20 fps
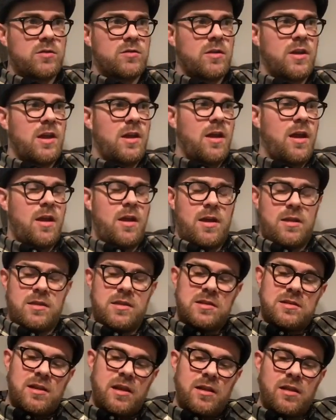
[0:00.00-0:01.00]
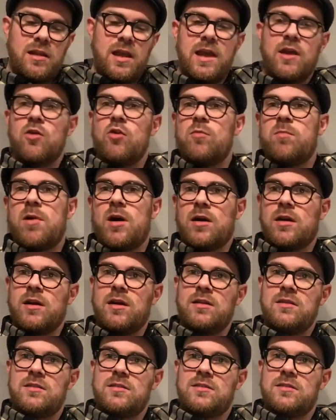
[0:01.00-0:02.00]
So then I had these like Lego
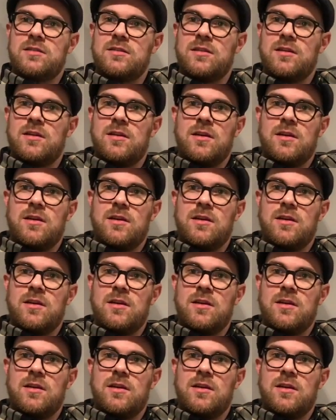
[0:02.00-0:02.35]
buckets